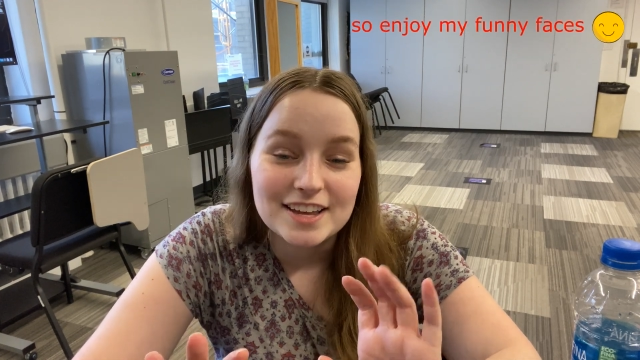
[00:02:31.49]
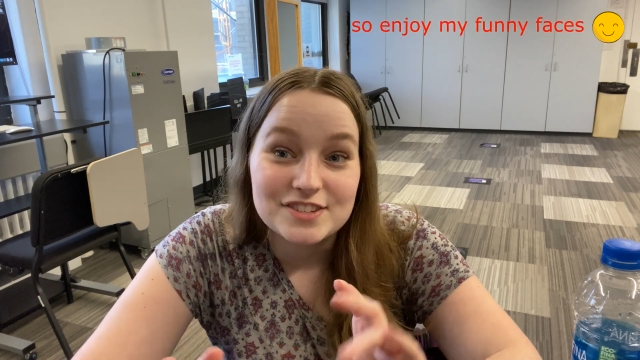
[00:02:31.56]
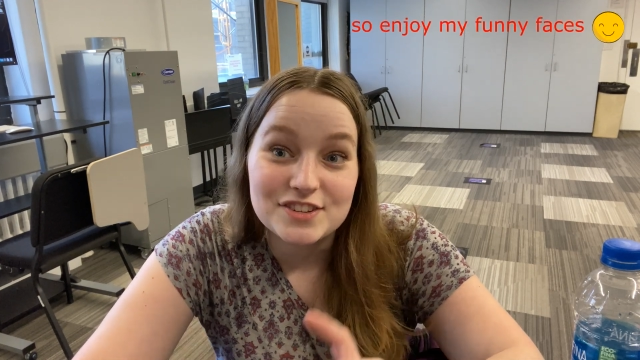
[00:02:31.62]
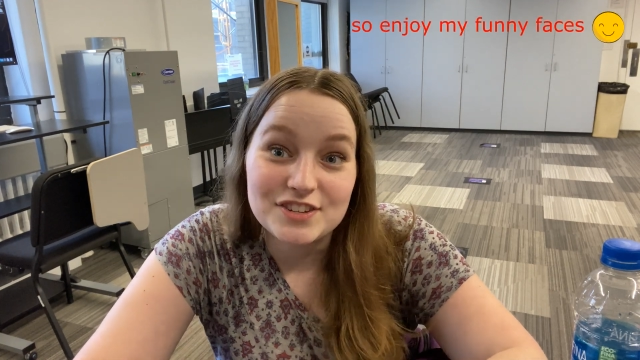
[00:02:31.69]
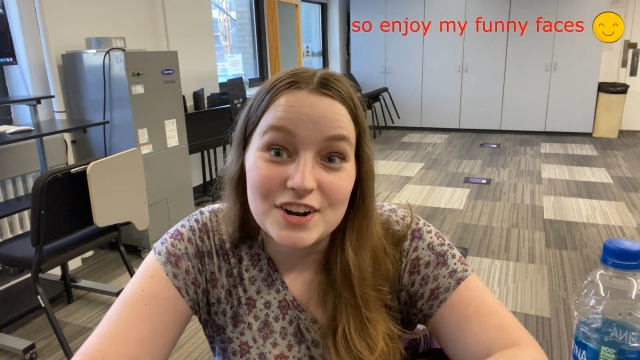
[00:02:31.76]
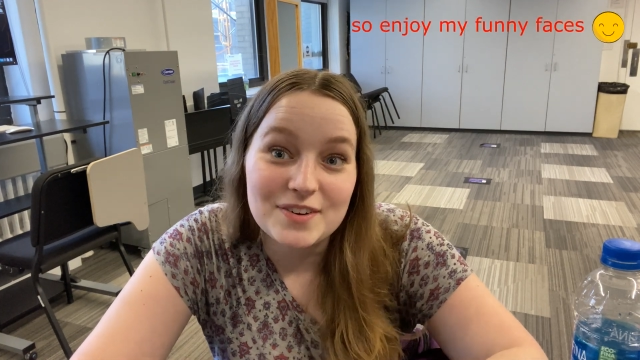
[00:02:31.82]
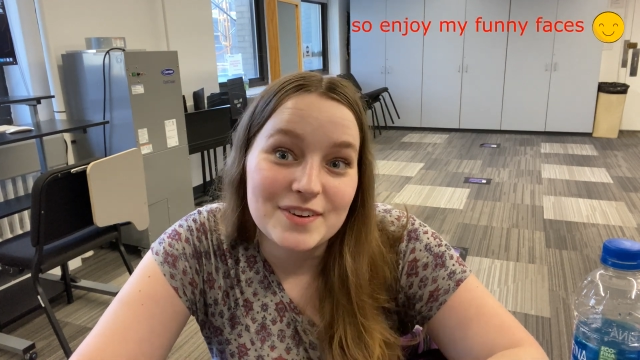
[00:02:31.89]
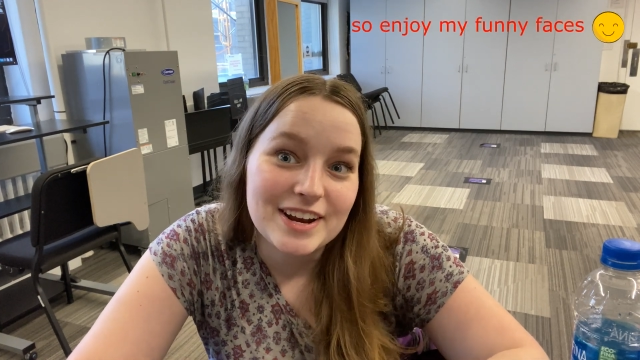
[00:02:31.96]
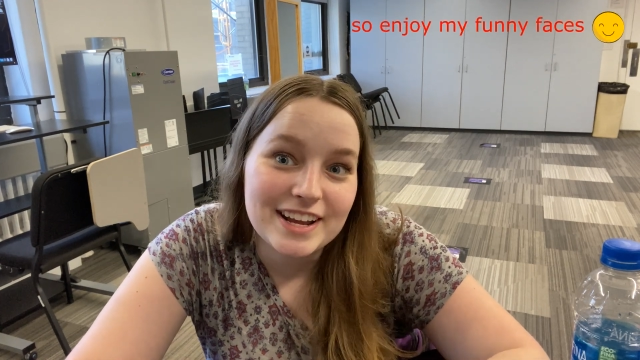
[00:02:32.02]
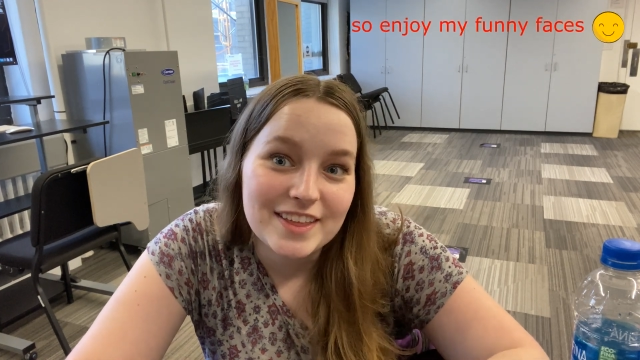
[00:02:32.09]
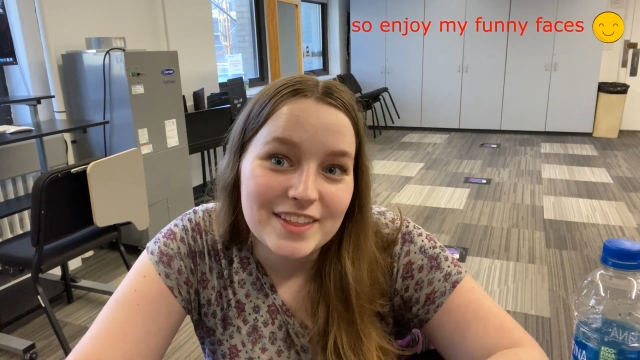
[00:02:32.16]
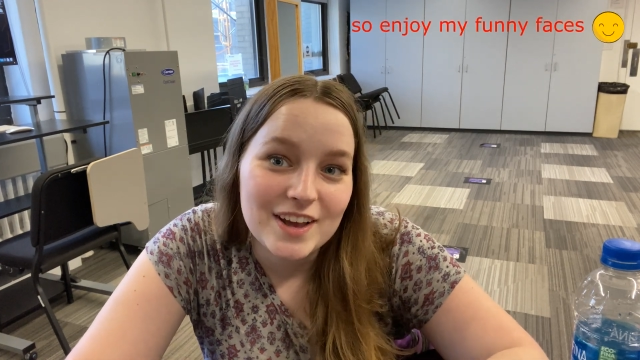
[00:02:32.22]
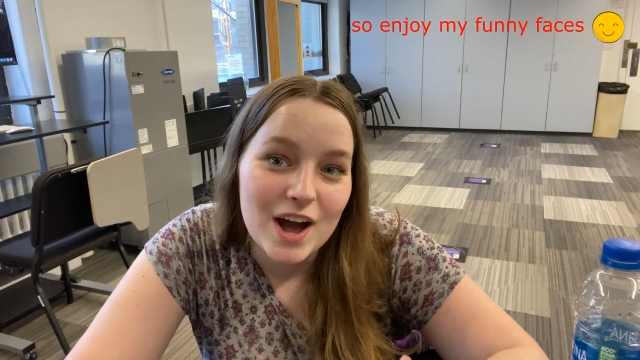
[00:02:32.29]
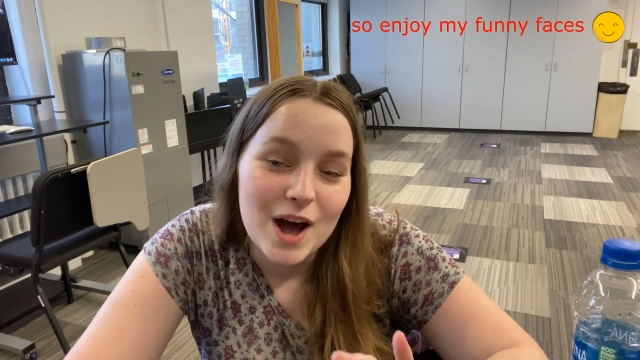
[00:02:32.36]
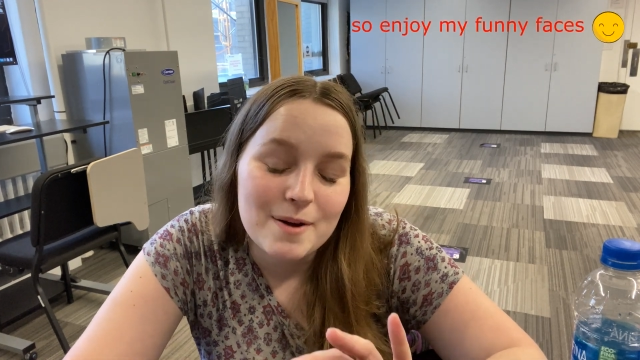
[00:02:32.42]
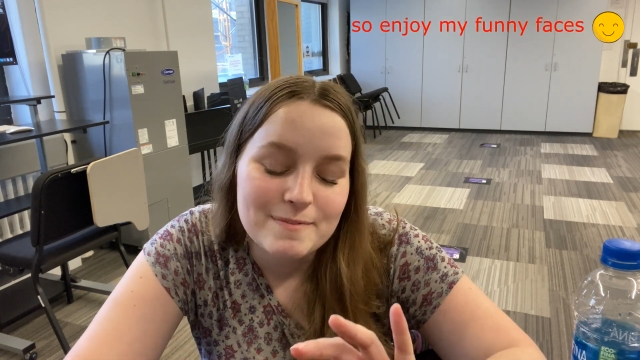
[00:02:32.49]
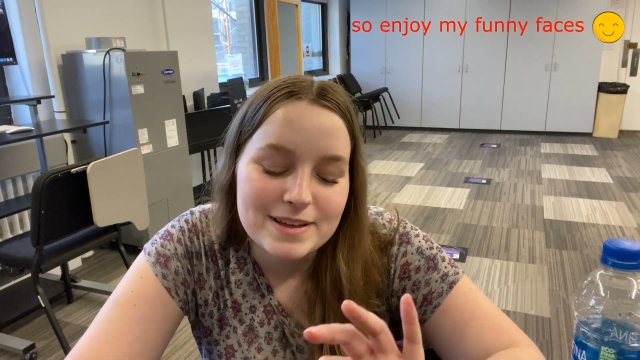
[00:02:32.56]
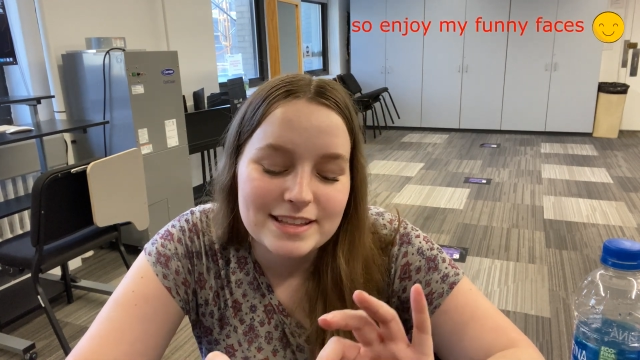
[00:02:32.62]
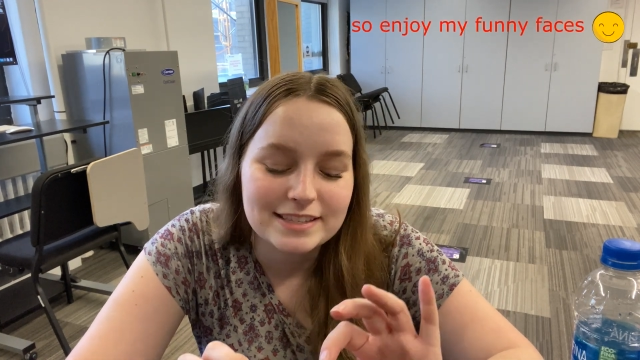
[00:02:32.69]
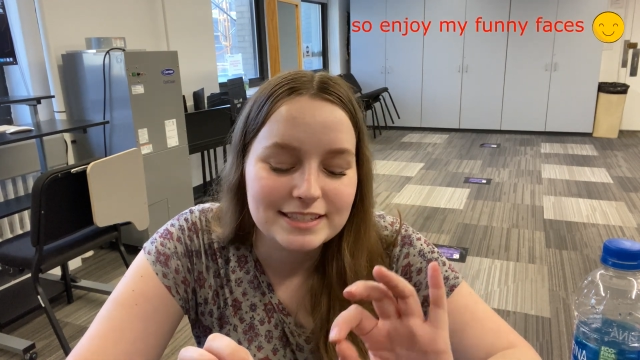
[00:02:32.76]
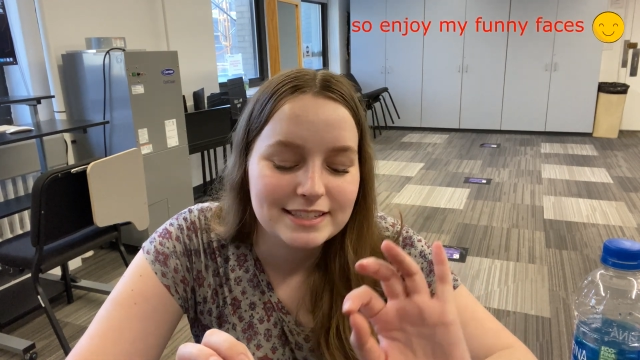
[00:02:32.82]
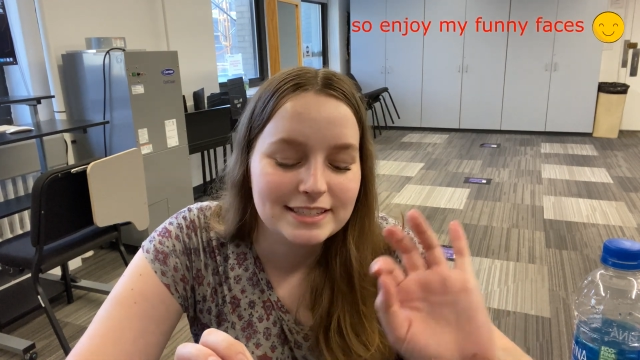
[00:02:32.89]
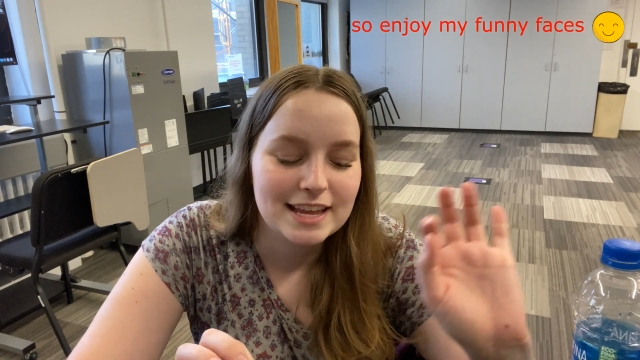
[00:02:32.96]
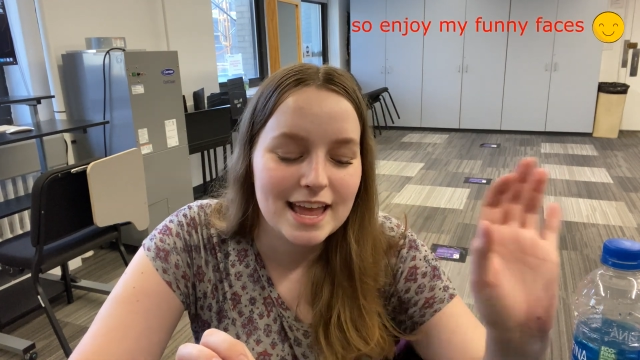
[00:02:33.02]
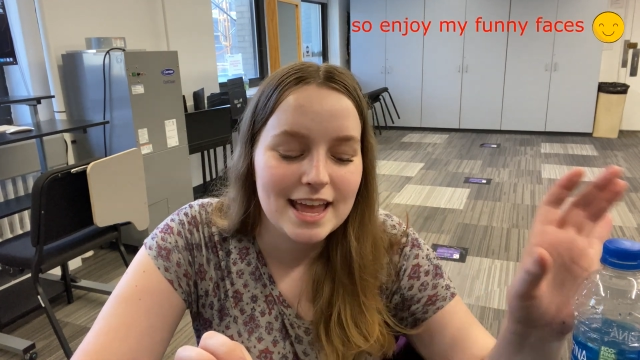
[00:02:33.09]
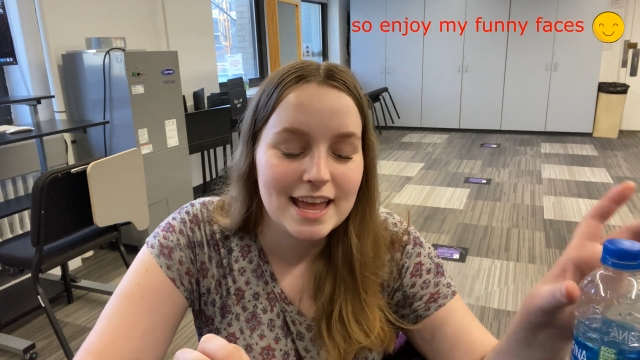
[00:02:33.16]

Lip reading: So start writing in the comments